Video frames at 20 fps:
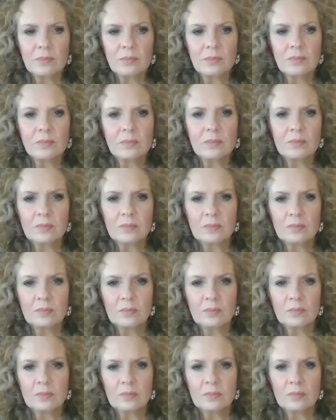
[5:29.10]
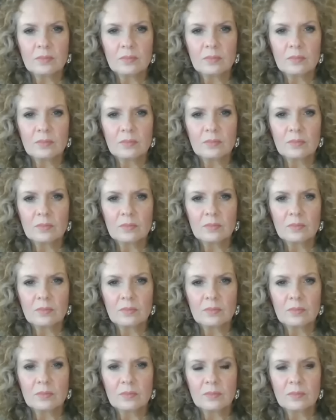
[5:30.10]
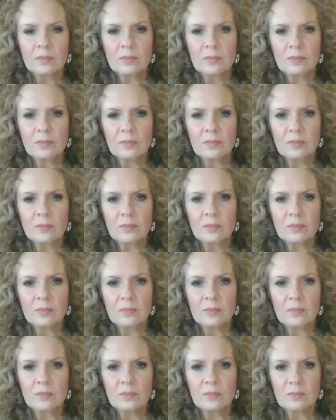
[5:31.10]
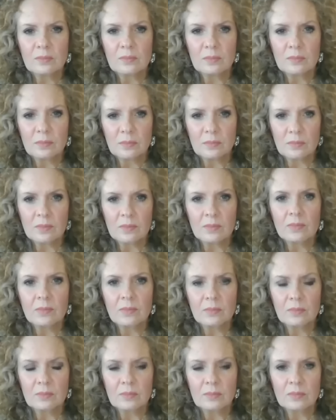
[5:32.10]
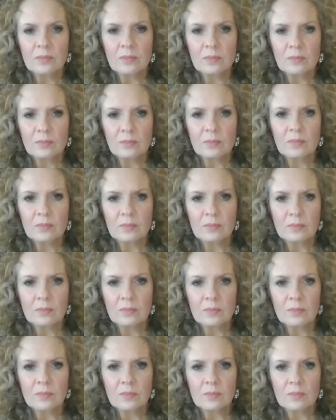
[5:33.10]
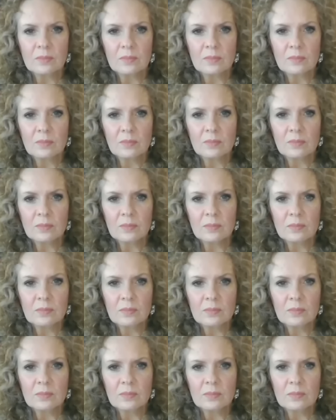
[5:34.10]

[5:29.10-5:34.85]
[no speech]